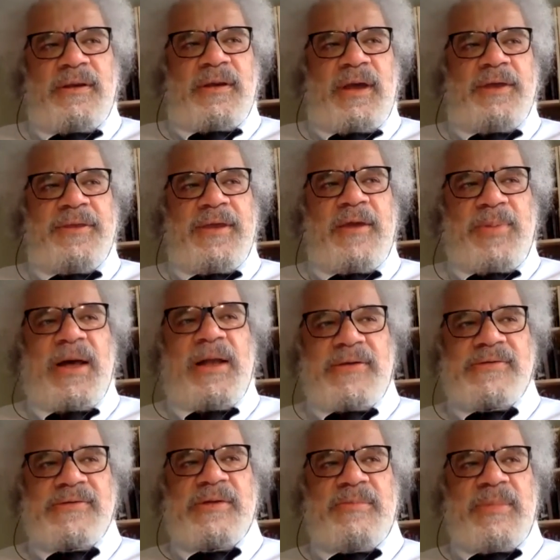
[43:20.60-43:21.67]
I think
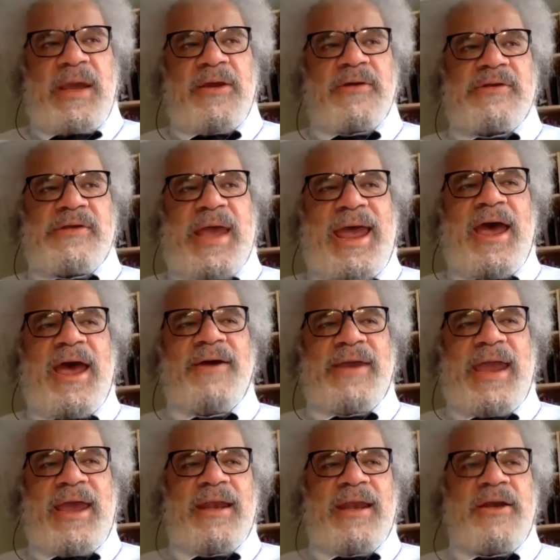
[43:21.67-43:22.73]
policymakers
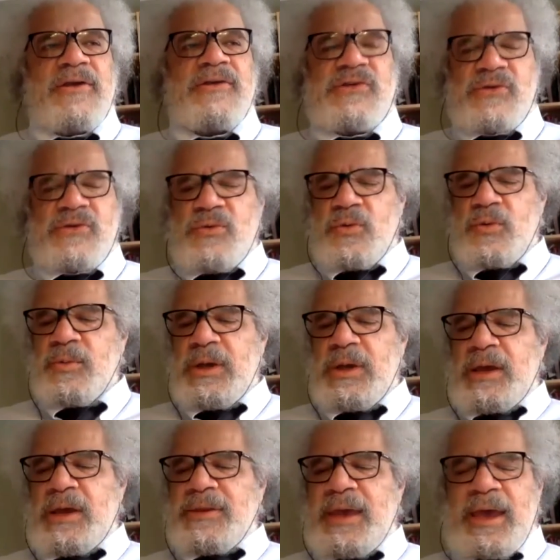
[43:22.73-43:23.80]
cannot assume
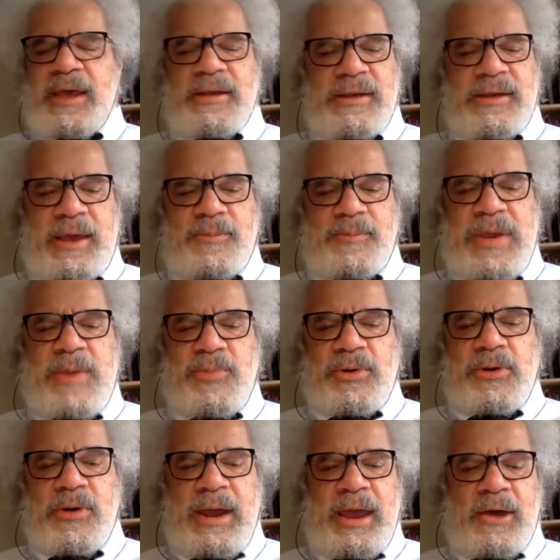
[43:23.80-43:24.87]
that people
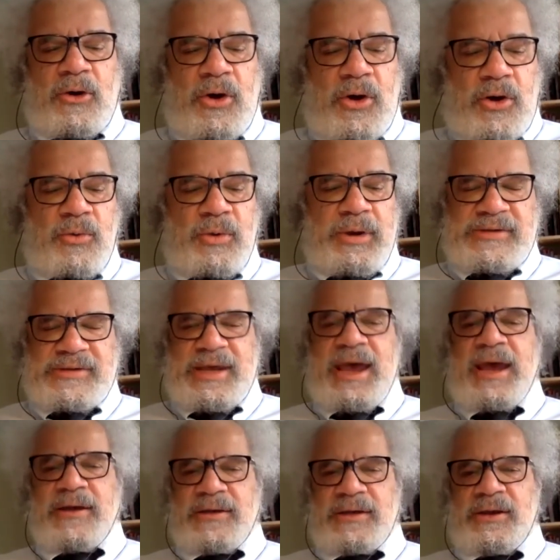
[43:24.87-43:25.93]
are always
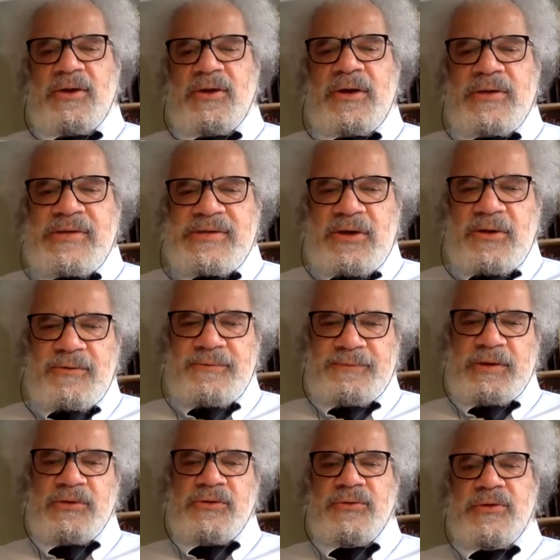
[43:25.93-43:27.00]
acting on
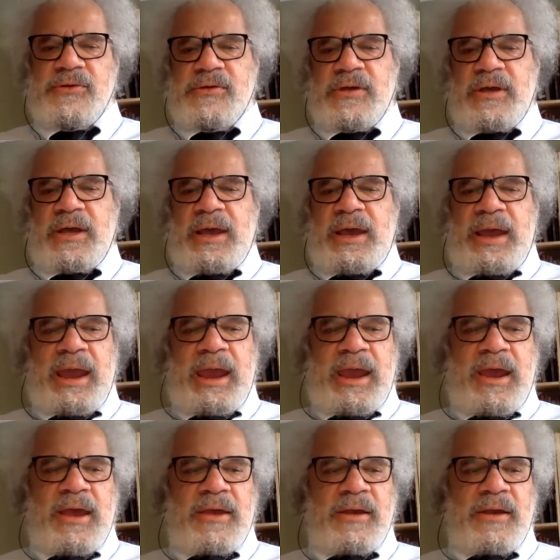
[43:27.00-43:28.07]
self-interest
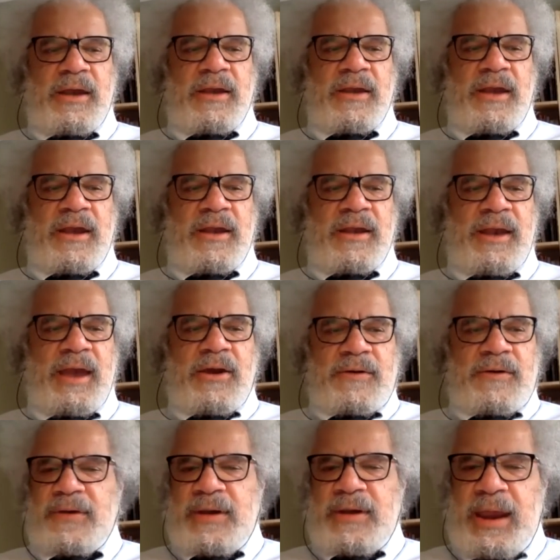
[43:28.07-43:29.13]
and out
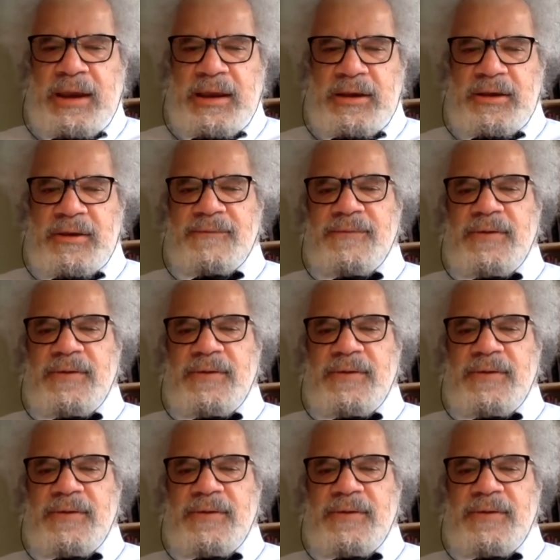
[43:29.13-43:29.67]
of the negative,